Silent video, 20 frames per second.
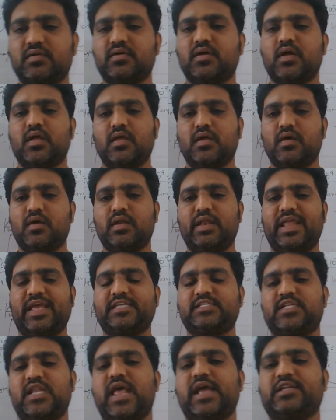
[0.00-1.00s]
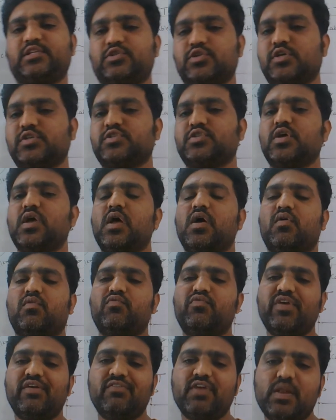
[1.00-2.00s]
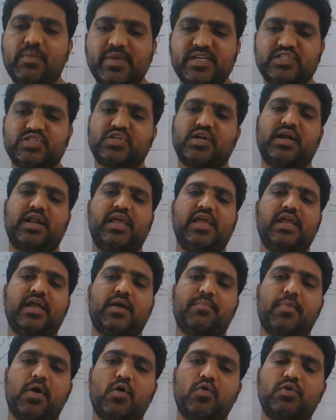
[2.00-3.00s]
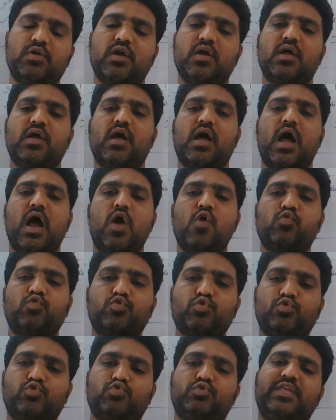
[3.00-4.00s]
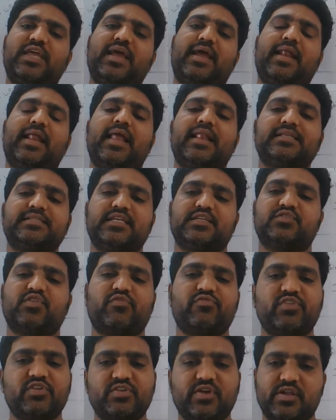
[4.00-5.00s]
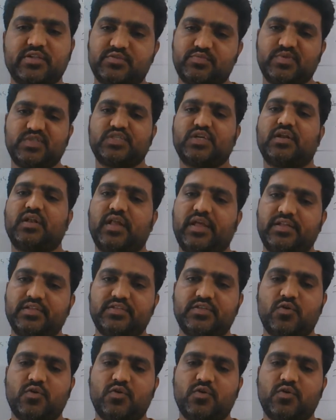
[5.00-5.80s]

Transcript: next lectures we will be studying about how to do the analysis of the transmission lines.